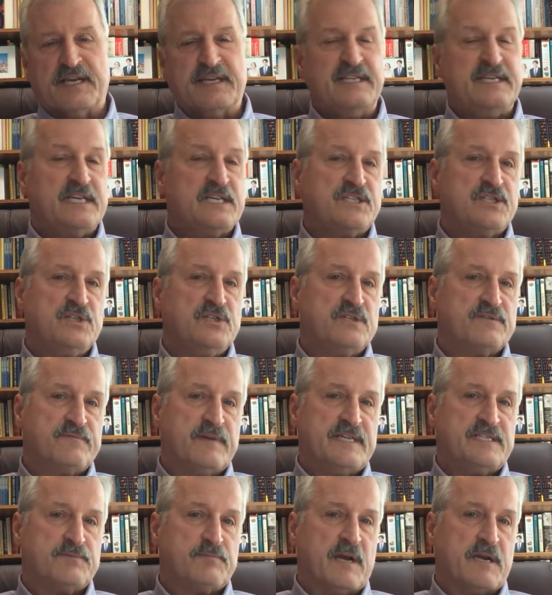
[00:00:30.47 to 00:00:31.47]
and the issues
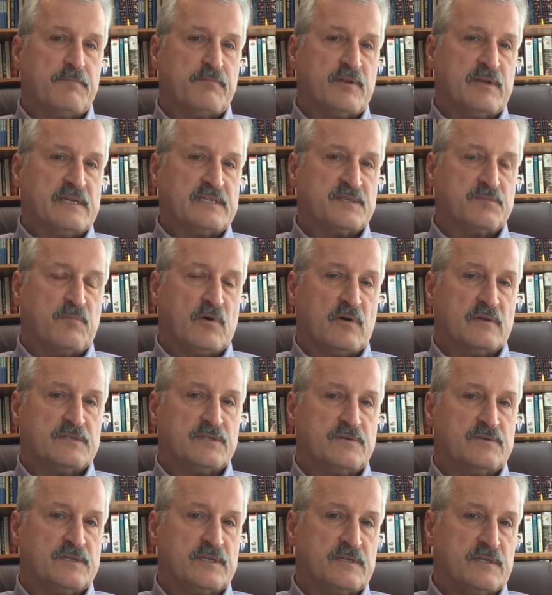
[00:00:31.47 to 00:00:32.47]
faced by plan
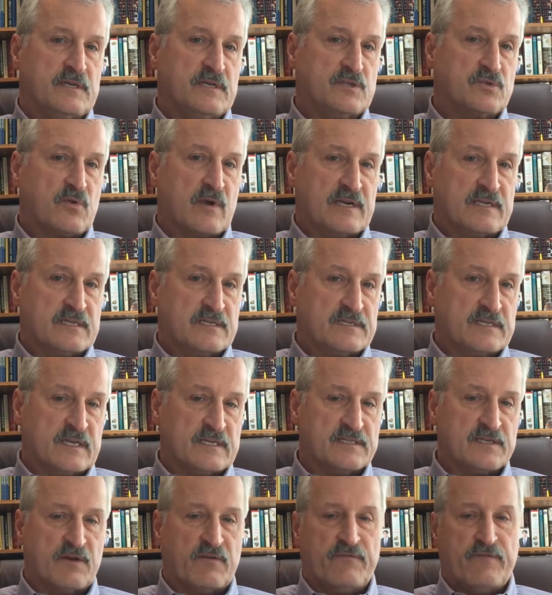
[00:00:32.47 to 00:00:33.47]
sponsors in trying to
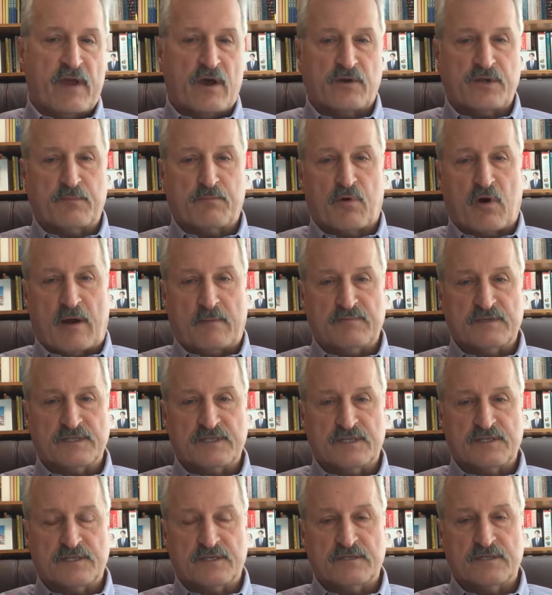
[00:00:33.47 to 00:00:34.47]
assess their value
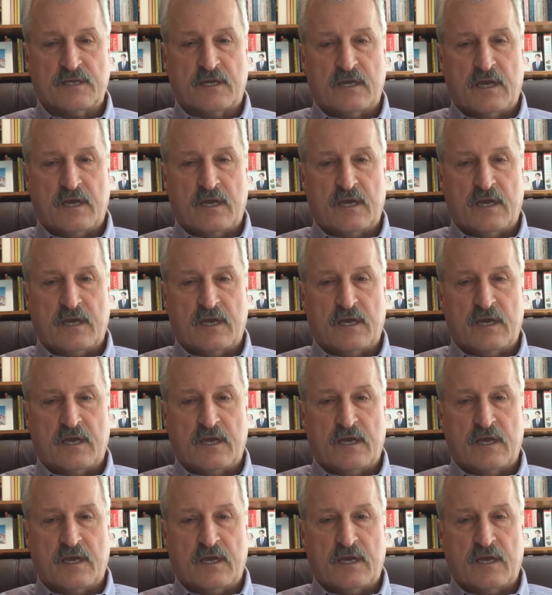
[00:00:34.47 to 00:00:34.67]
propositions.